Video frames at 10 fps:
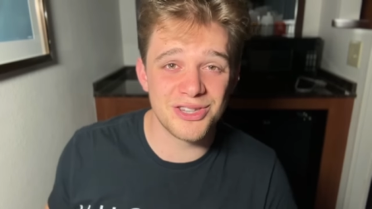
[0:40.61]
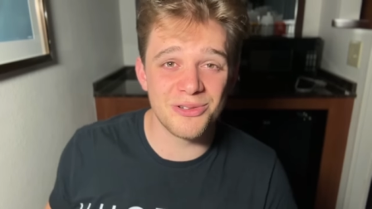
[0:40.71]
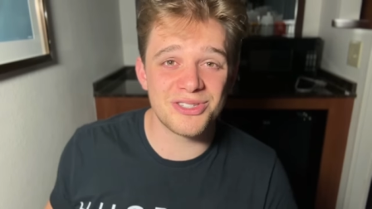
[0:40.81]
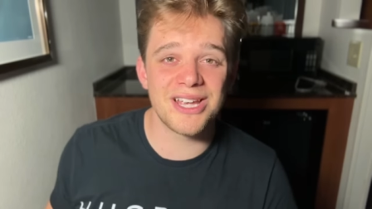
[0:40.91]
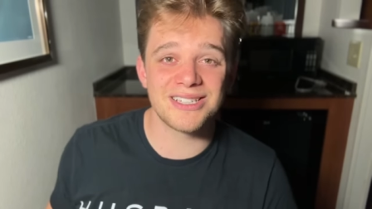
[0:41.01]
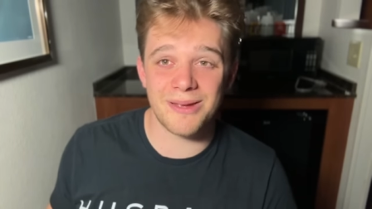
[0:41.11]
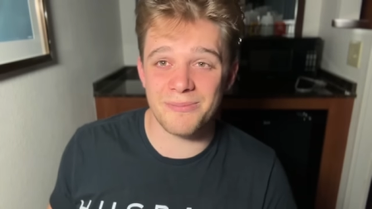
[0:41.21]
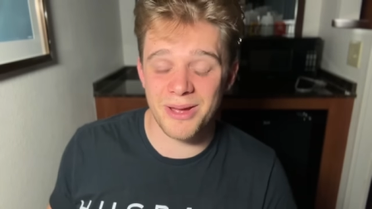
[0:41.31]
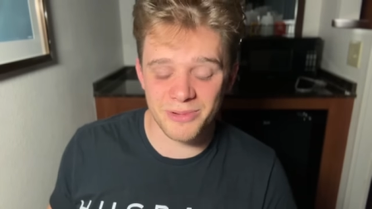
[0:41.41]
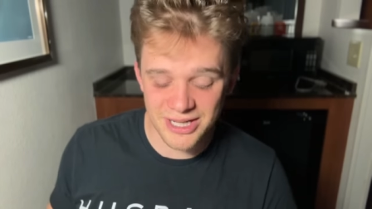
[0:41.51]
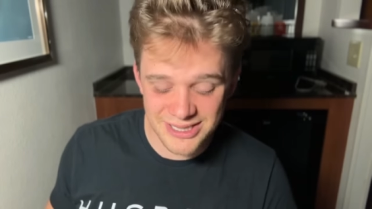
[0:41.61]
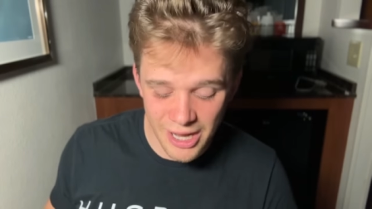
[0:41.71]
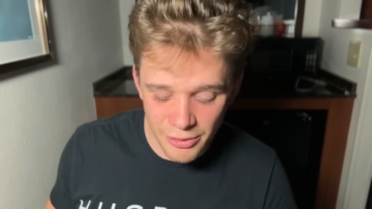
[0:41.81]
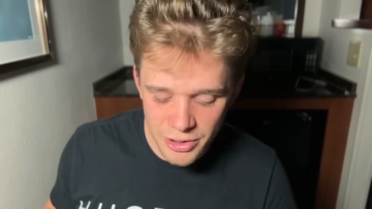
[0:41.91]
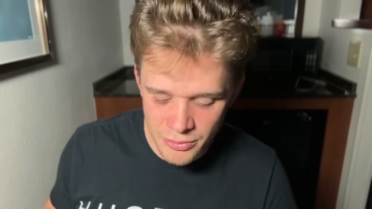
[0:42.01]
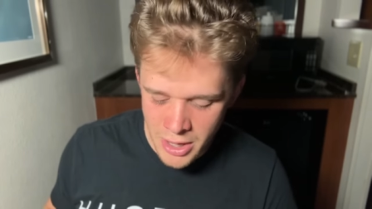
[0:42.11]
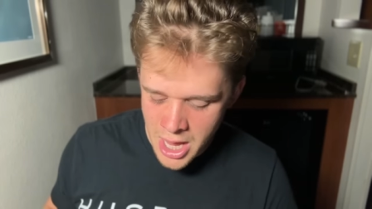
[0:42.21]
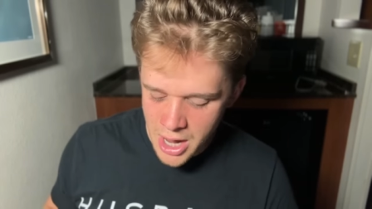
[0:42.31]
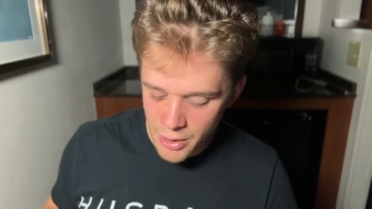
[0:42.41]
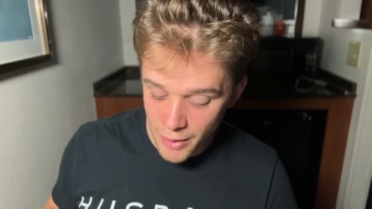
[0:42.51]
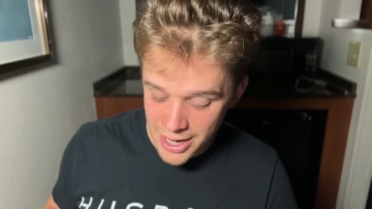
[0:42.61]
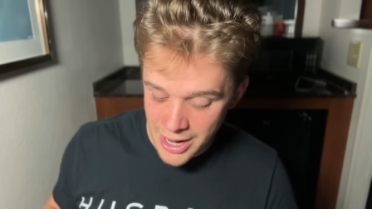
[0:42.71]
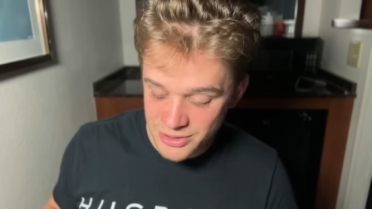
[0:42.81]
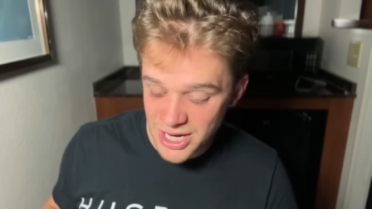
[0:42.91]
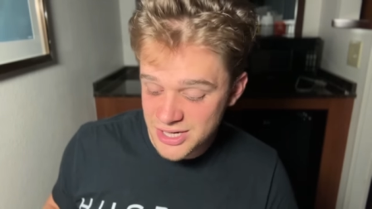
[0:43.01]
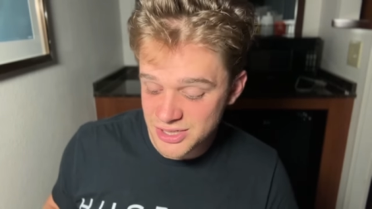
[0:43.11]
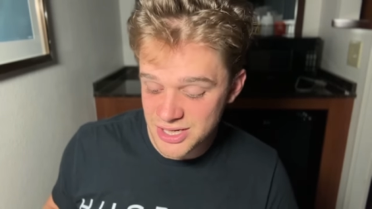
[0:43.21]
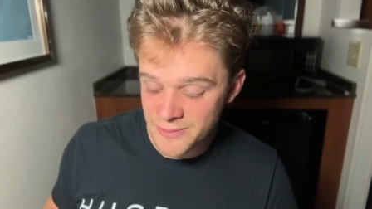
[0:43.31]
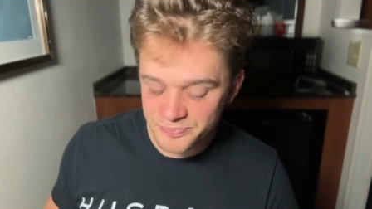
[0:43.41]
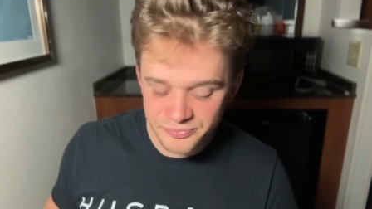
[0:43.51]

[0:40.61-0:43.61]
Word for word: Those things I'm, I'm going to tell you right now, it's actually